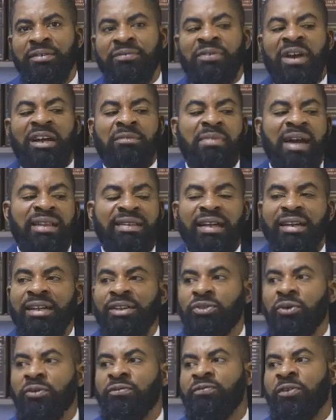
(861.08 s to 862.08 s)
fragmented
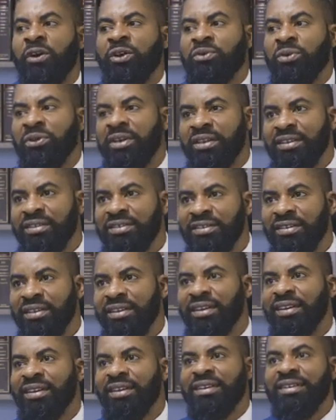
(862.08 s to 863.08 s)
into 4 units.
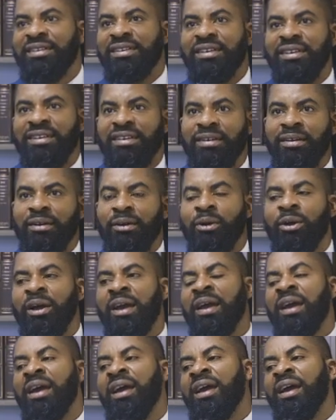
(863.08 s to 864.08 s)

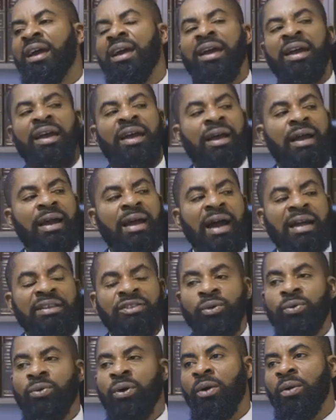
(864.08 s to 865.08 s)

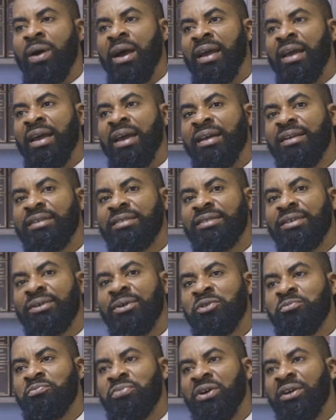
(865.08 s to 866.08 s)
Atiku on one end,
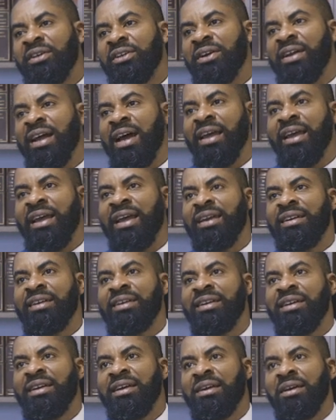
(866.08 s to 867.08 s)
Obi on the other end,
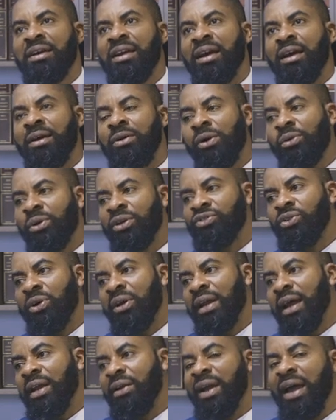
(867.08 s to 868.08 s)
Konkoso
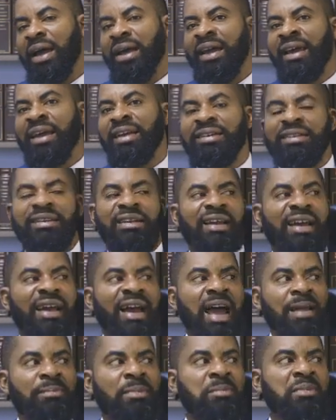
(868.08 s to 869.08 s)
on another end,
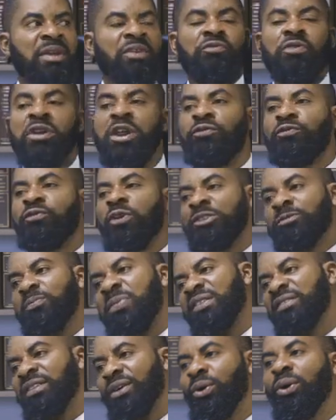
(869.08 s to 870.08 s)
and maybe even a fourth
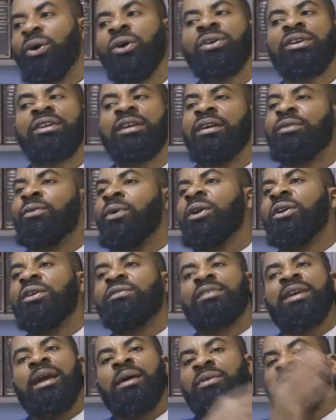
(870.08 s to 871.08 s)
person. Oh, one
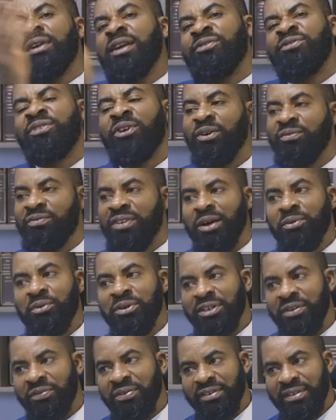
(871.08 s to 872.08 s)
of them, 4 of them will
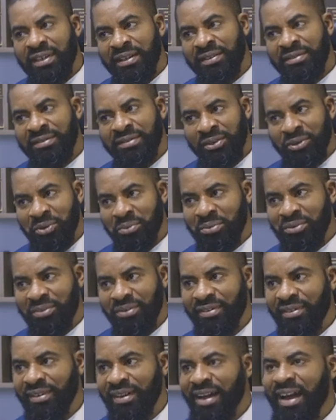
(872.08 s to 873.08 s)
defeat Tinubu.
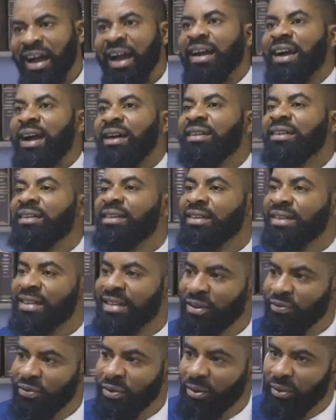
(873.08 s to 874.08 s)
I
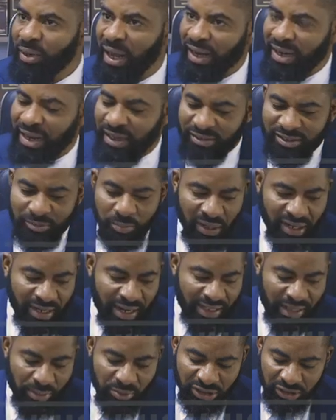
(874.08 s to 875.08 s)
can speak
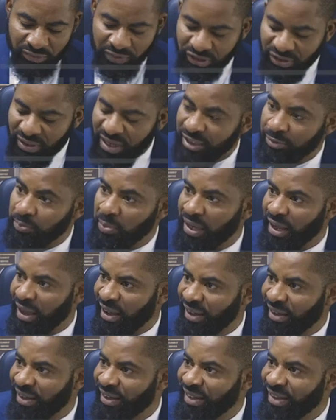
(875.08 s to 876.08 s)
like a motivational speaker